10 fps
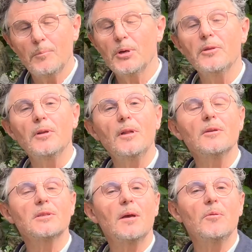But in the
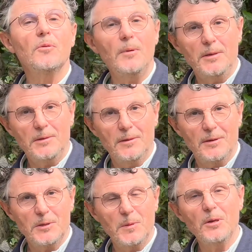last couple of weeks
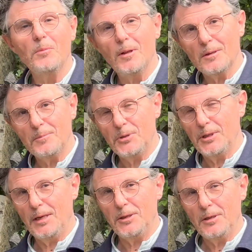there's been a welcome
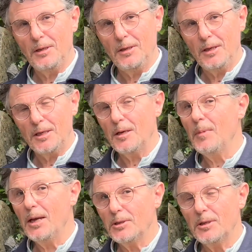change, and I'm
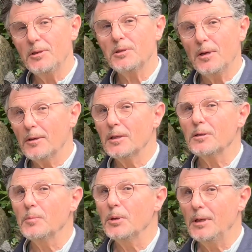actually starting
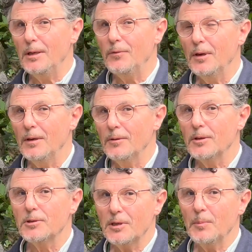to believe
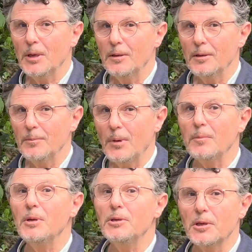that summer
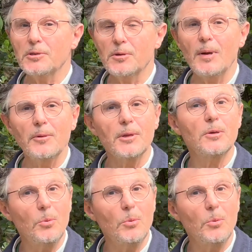might be just around the